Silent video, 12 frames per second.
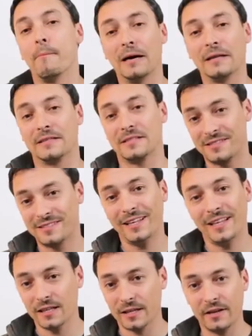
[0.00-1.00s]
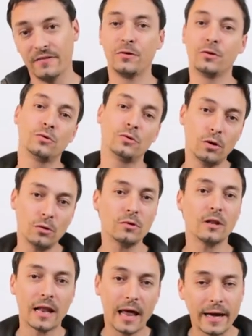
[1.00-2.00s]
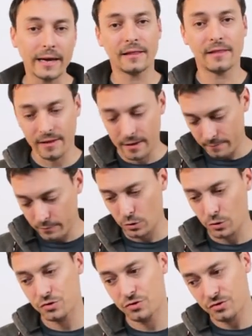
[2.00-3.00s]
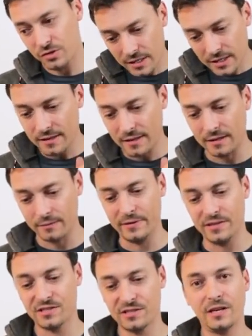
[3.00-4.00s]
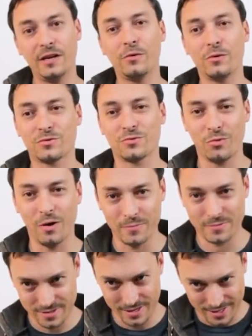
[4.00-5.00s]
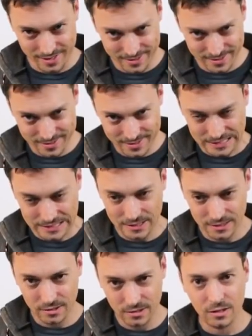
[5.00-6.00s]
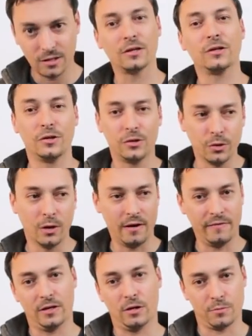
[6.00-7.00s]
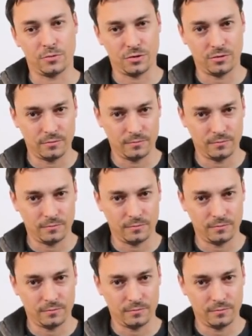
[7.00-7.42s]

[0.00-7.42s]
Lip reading: But still, if you don't like them to see that mysterious website, you have an option.